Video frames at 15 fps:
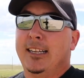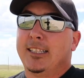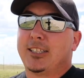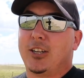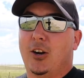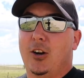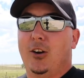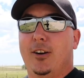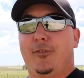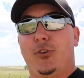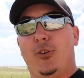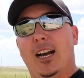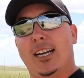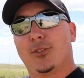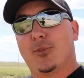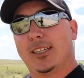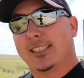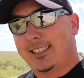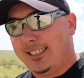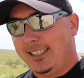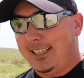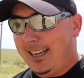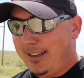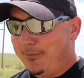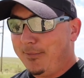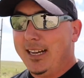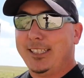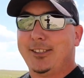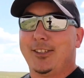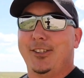So if you guys want to see that,
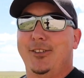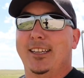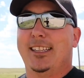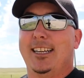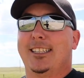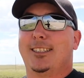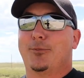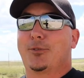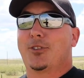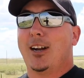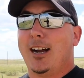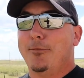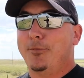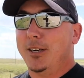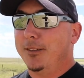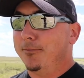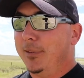make sure you hit that subscribe button.